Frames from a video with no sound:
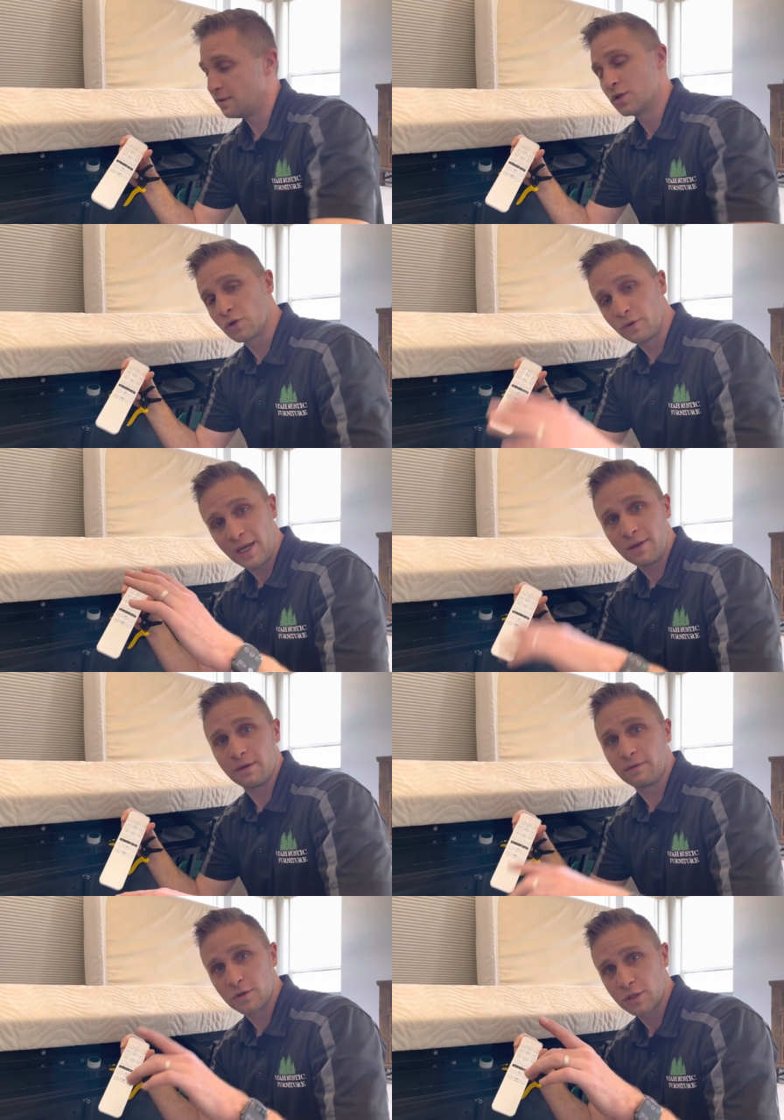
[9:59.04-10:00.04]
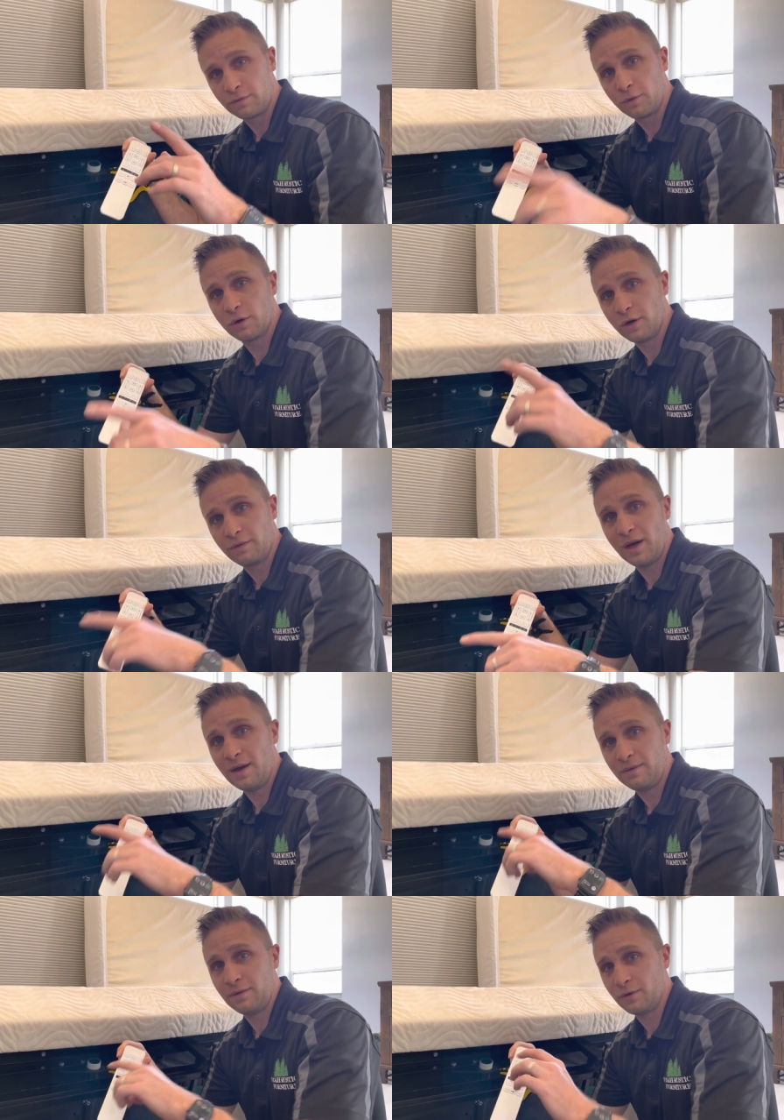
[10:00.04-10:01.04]
you scroll down, the first four or
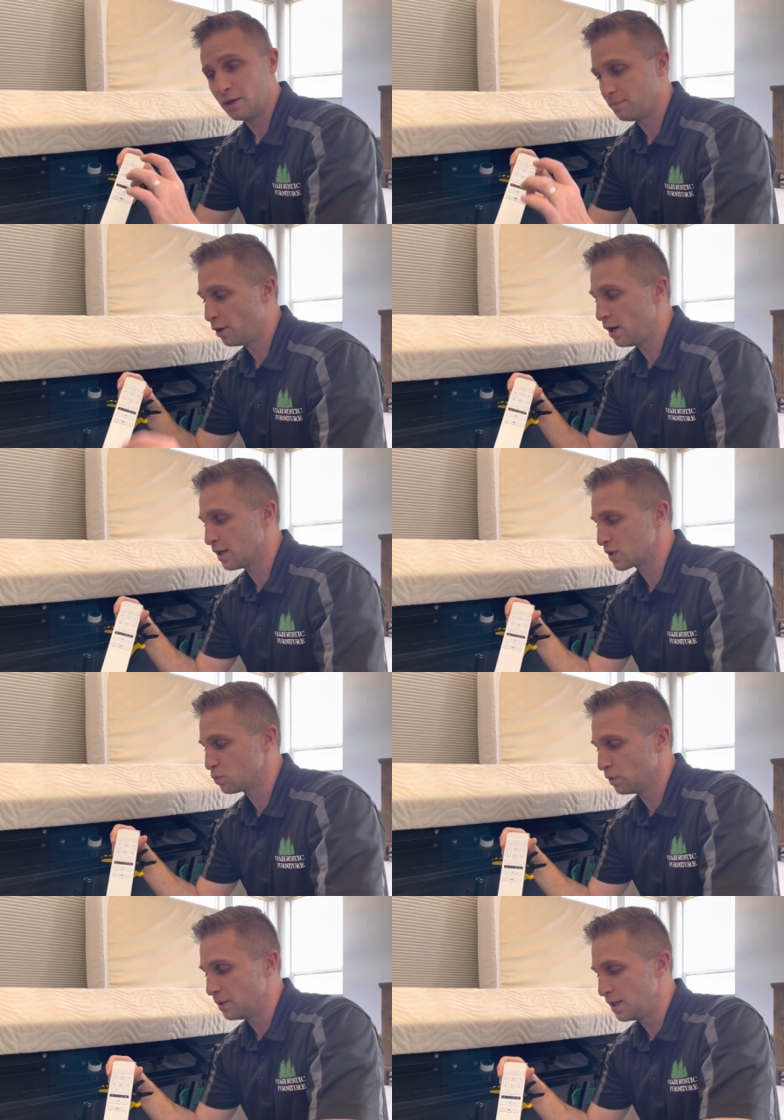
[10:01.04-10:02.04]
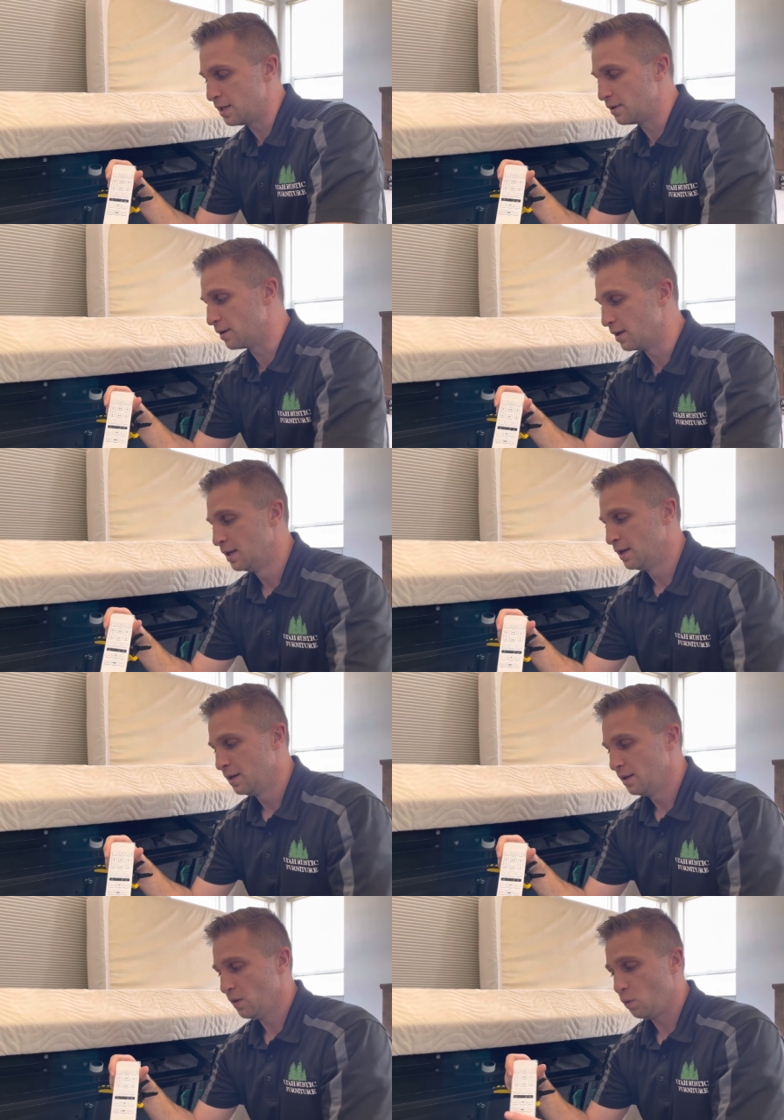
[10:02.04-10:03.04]
five different products will be either
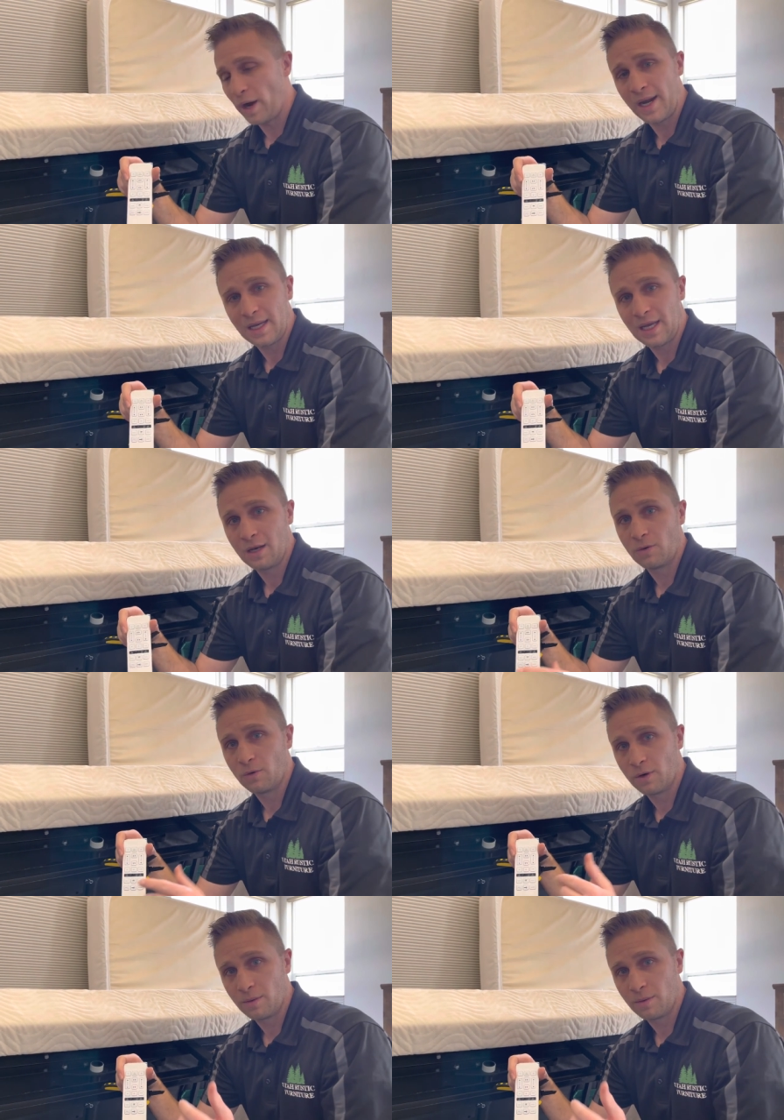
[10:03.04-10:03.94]
the white kit or the